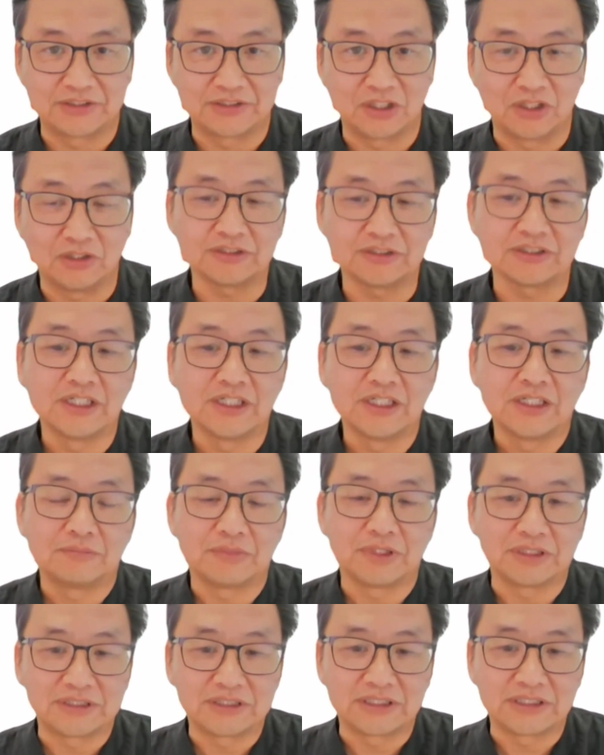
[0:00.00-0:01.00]
is not,
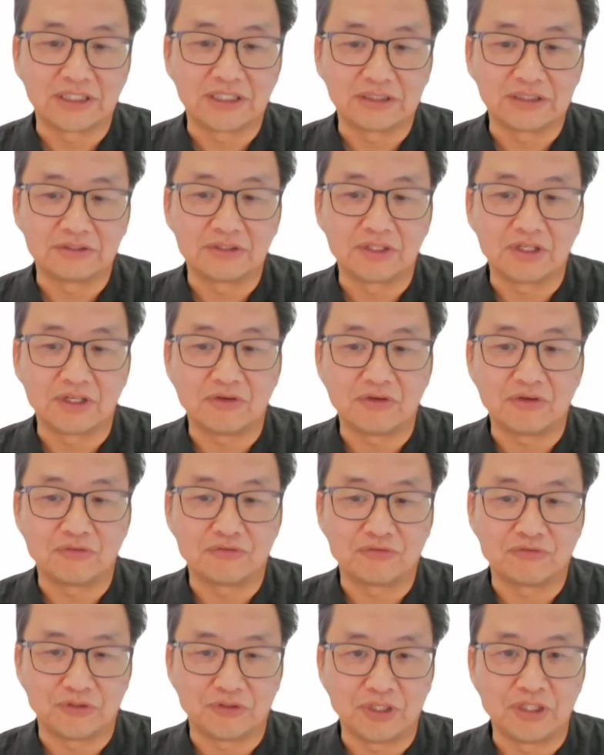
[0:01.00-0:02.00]
but
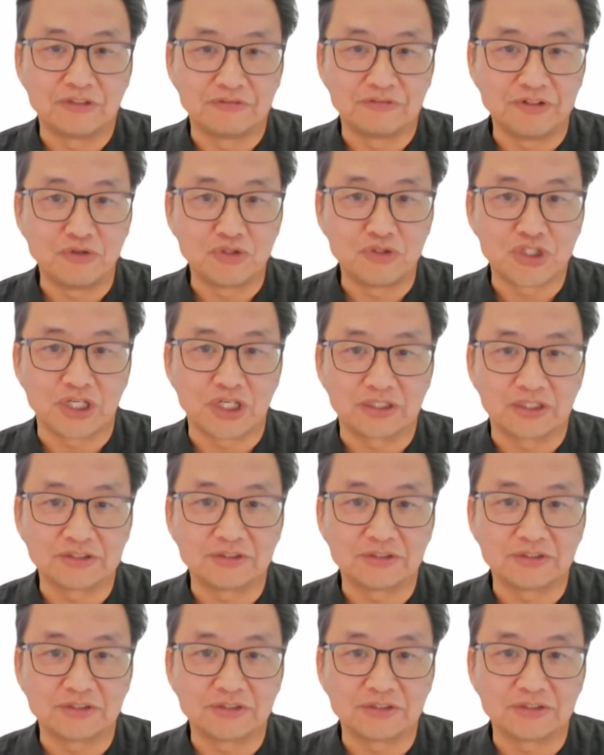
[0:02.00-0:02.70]
in the future.